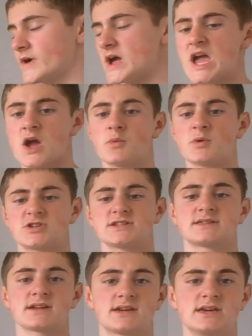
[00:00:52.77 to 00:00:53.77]
which is the
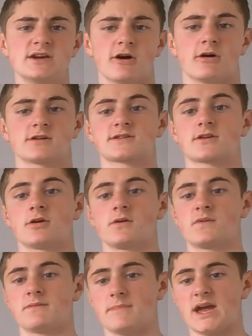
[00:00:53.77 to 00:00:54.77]
key, or also called the
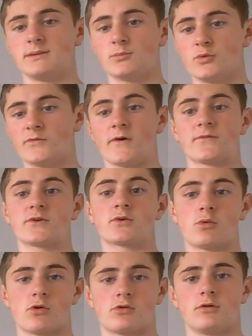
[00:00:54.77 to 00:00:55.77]
main move of the
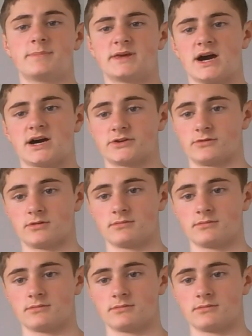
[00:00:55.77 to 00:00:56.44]
GIUOCO piano.